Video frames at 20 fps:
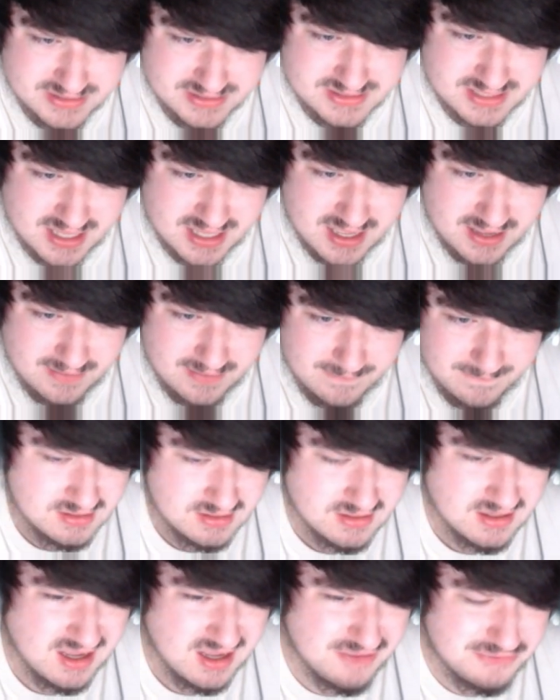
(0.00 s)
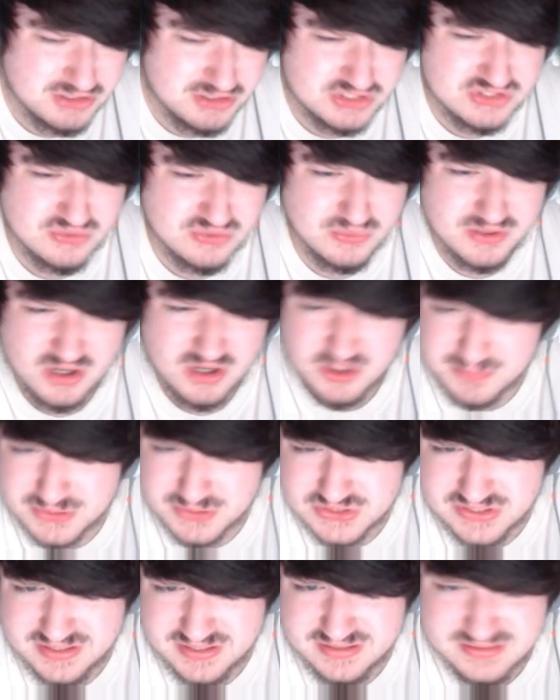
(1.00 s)
Sky. I finished the
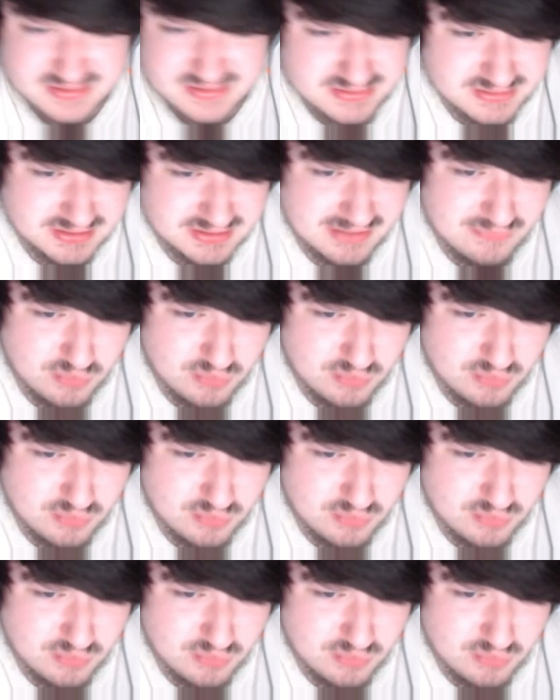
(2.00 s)
100%